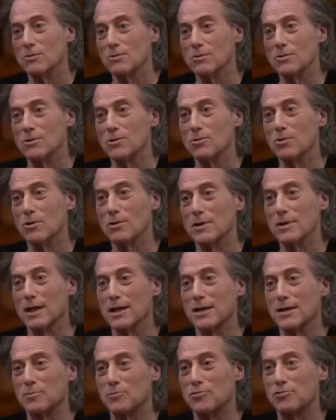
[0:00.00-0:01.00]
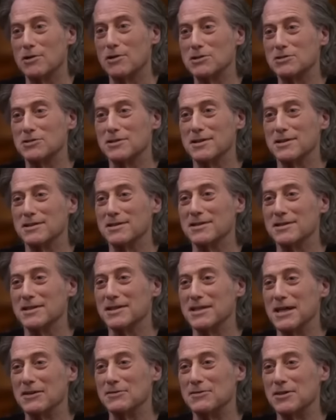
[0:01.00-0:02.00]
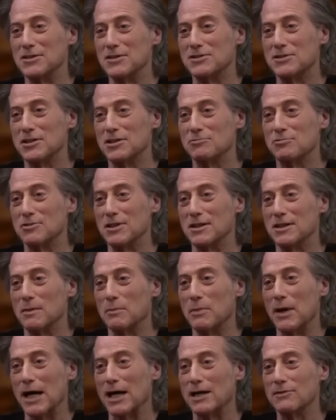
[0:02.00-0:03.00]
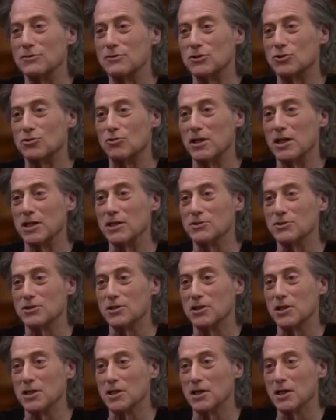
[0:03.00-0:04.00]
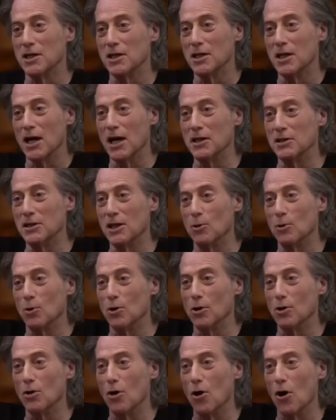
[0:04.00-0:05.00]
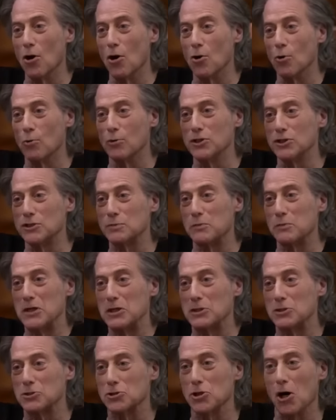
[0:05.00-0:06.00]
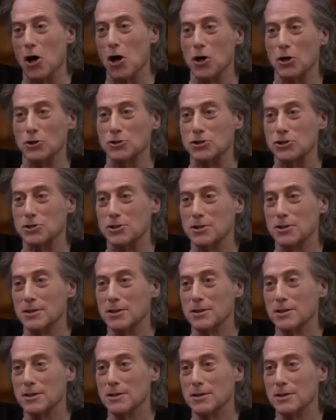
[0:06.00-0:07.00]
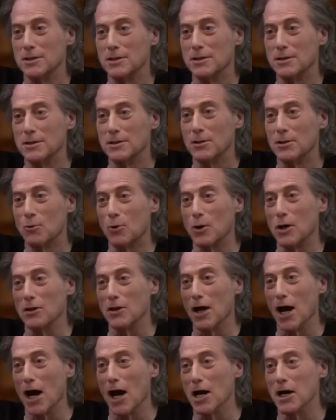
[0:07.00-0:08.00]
You know, you are like a president in the 18th century on the back of a train saying, and there will always be toast with